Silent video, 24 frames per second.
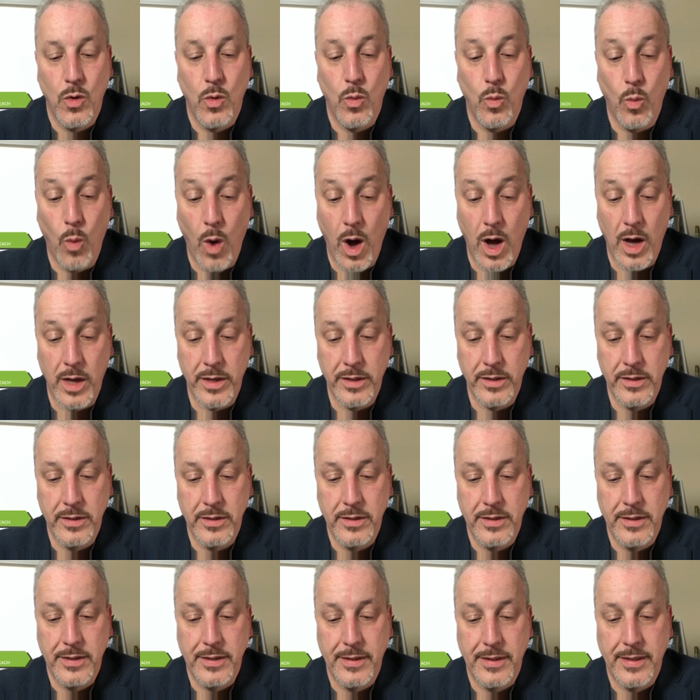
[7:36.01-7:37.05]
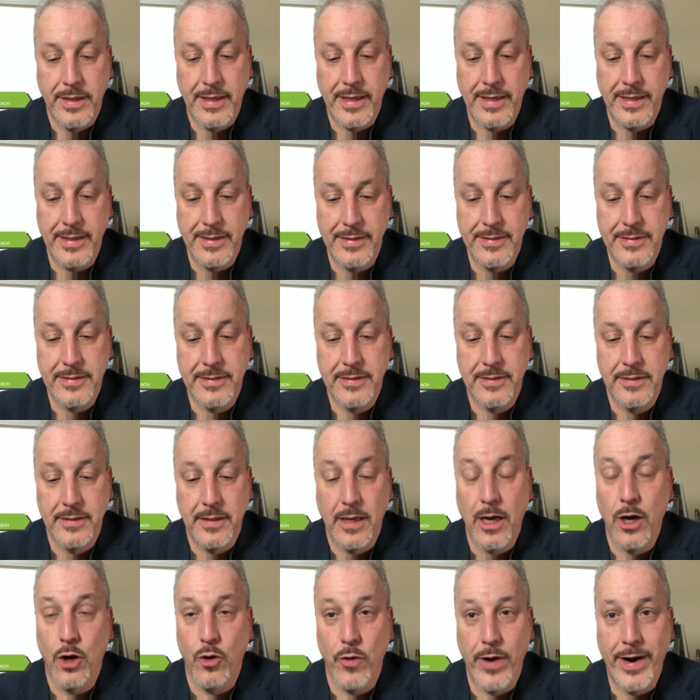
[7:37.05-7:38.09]
One is
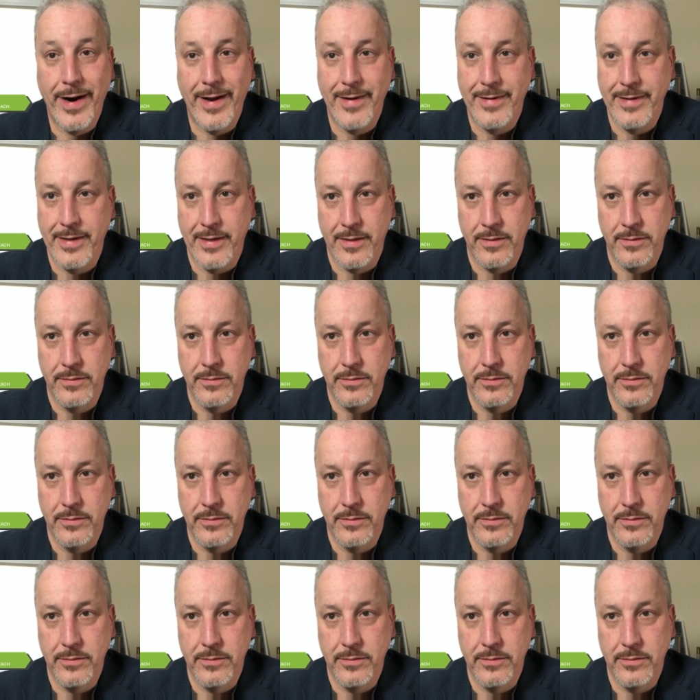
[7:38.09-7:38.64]
a great idea.